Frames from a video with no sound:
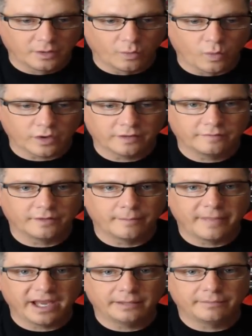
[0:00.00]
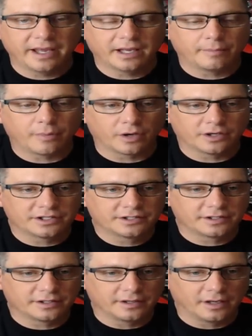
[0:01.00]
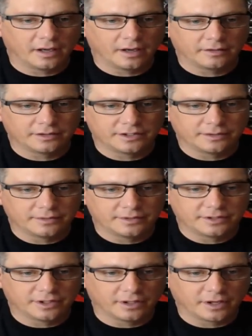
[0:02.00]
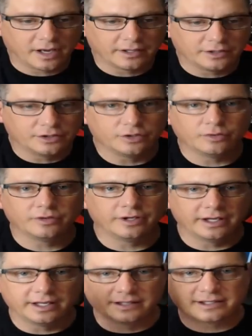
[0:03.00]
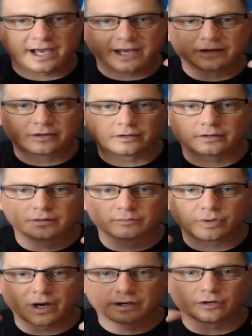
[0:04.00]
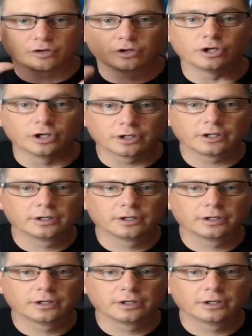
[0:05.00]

one of the main makeup artists uh, to, to kind of do the entire Predator look.